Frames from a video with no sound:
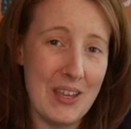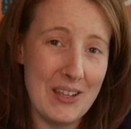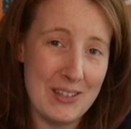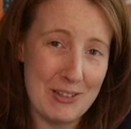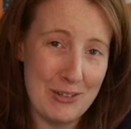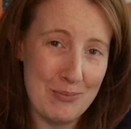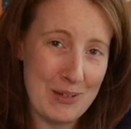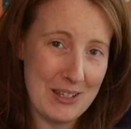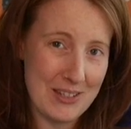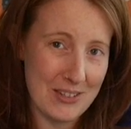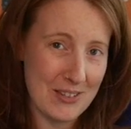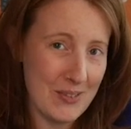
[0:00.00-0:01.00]
thanks to my
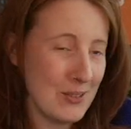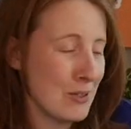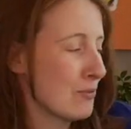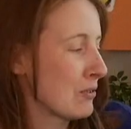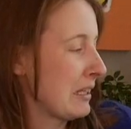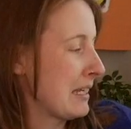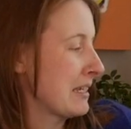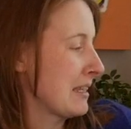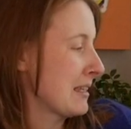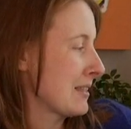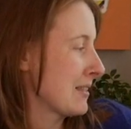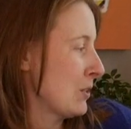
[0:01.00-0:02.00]
dear sister for lending this